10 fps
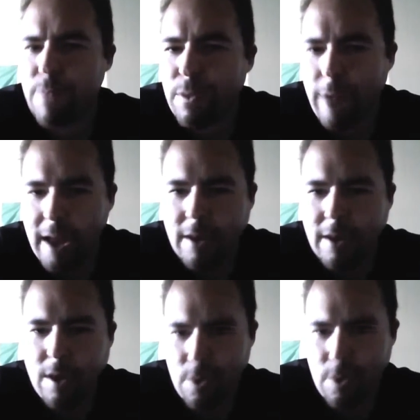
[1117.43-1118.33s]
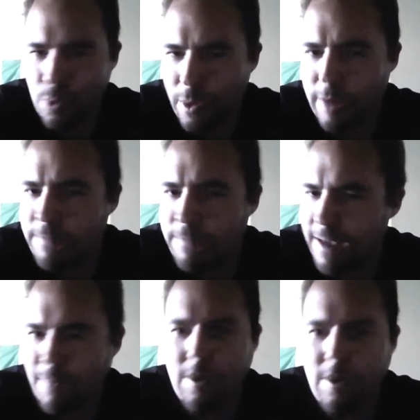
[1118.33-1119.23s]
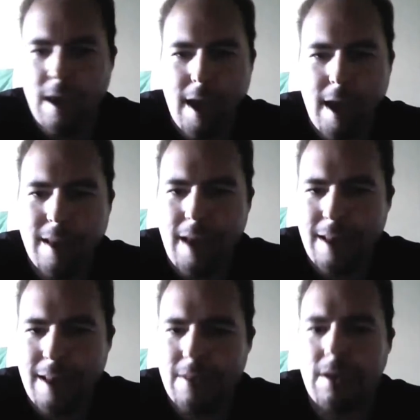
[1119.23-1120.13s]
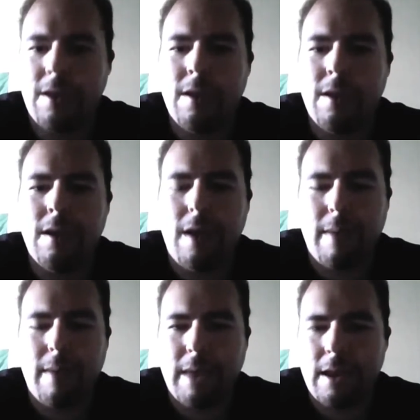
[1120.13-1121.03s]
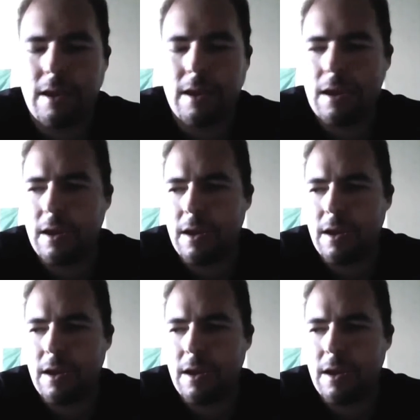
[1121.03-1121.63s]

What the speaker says: threaten you and your family, and I mean,